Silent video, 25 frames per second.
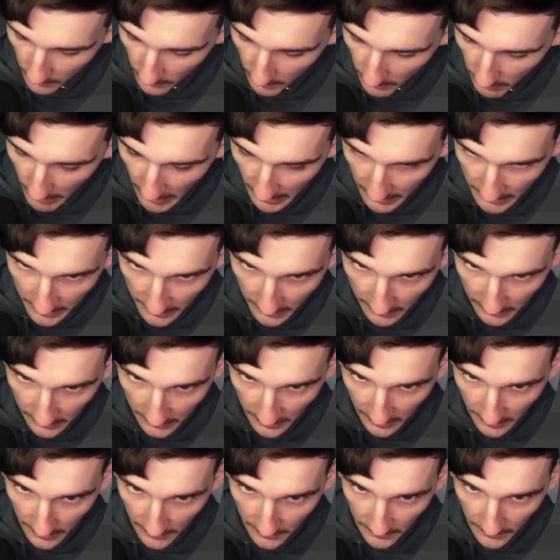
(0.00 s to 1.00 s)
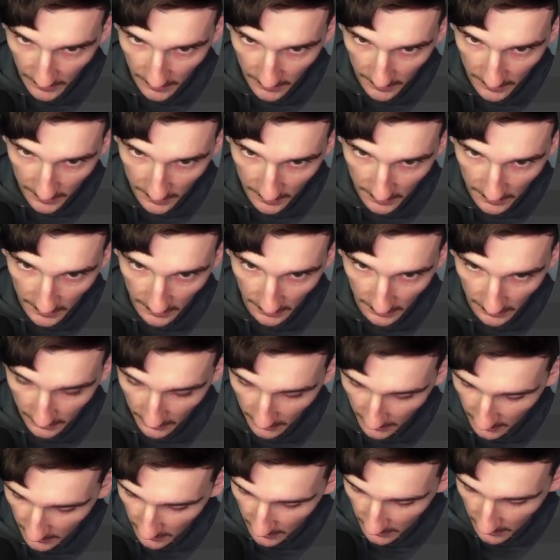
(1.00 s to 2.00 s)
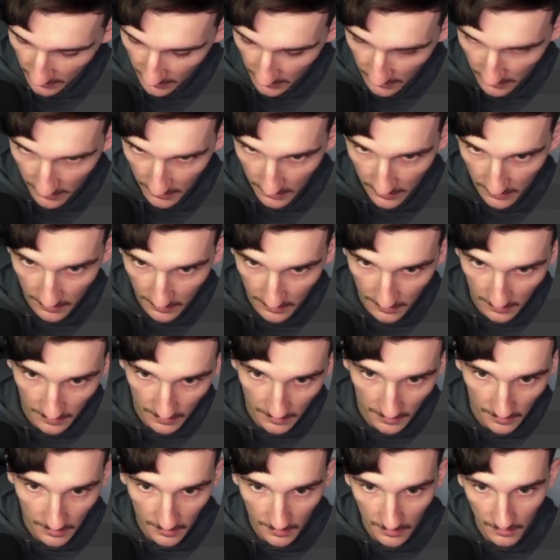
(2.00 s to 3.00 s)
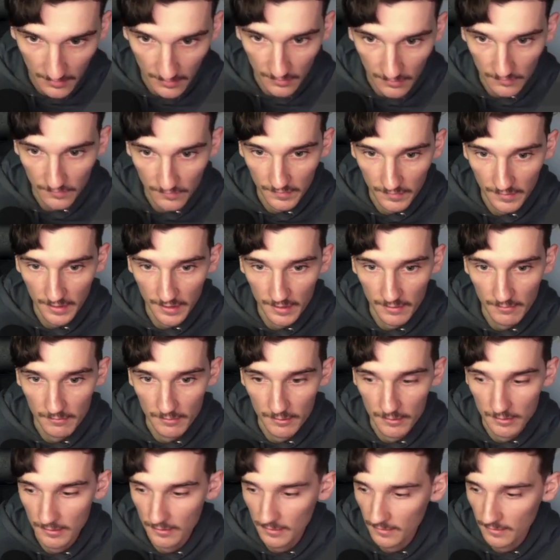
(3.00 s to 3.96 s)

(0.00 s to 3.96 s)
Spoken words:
passing the string of keyword,